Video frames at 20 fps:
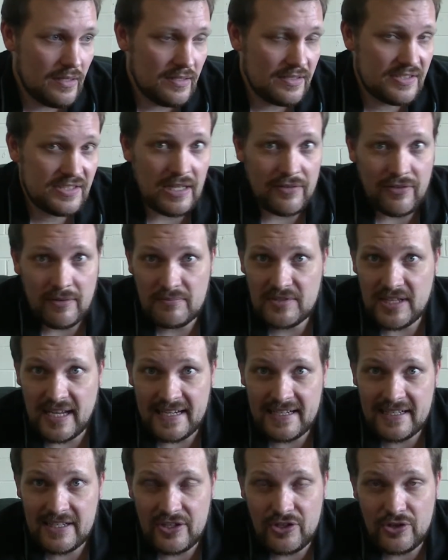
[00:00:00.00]
Stuff I'm
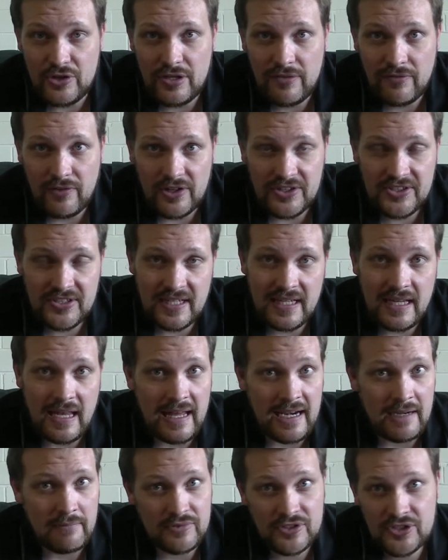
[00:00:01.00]
taking to university,
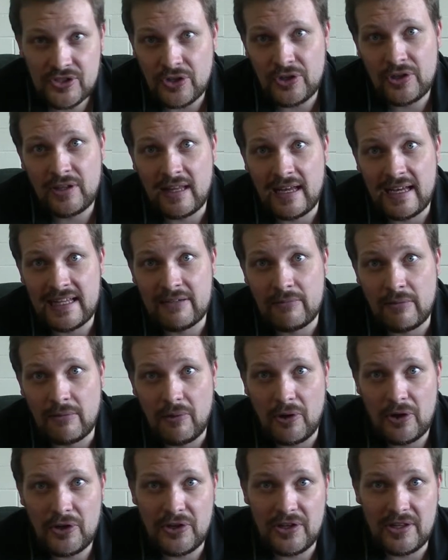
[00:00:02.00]
and I'm so glad that
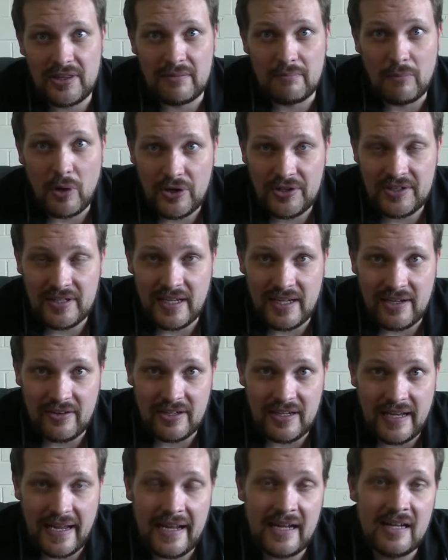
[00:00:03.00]
we're working in the modern era
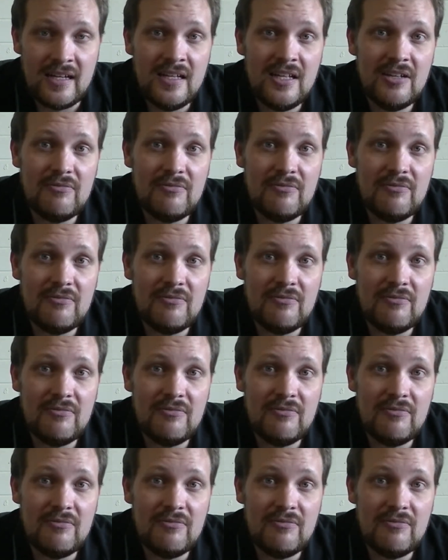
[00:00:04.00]
now,